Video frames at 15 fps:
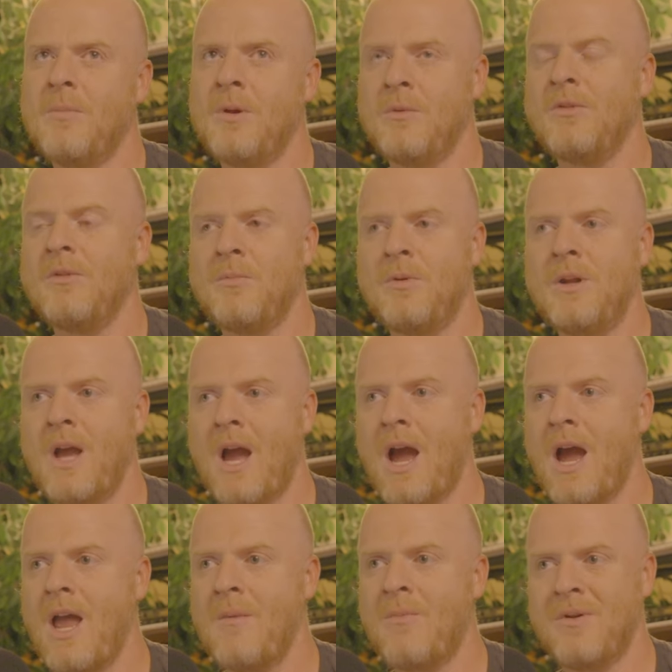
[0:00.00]
but it was a pretty
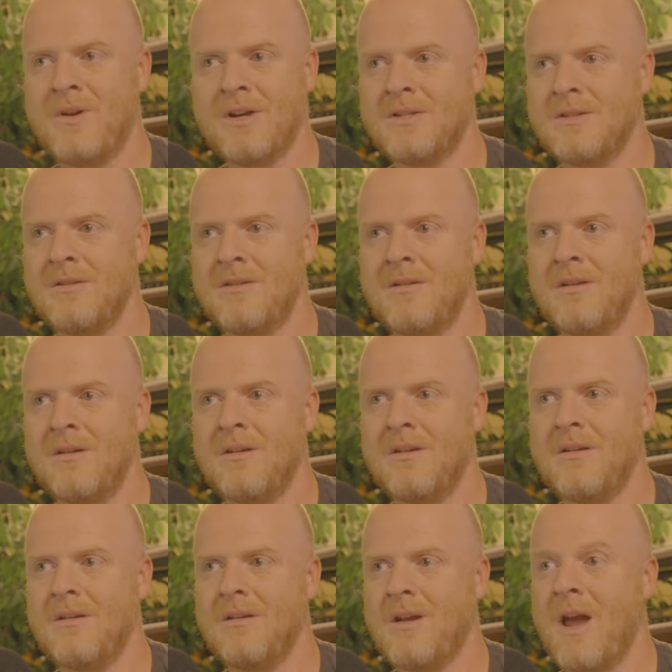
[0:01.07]
high production.
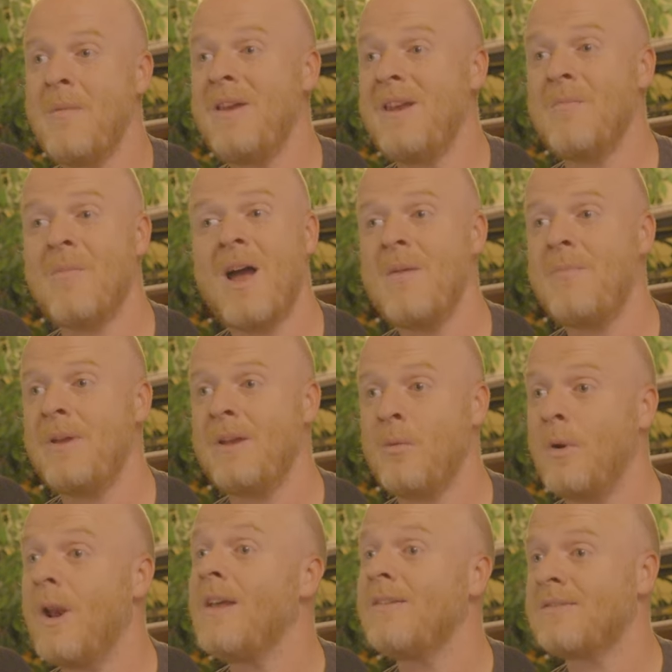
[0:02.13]
I mean, in my opinion,
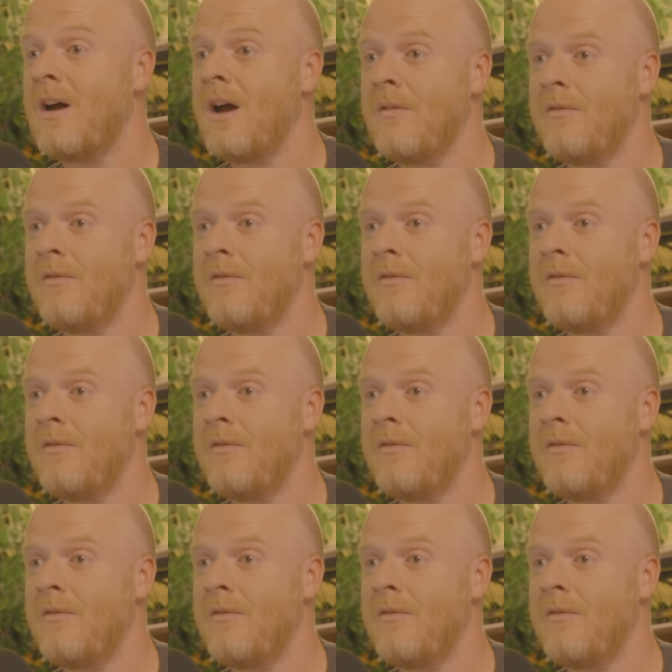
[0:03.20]
when I saw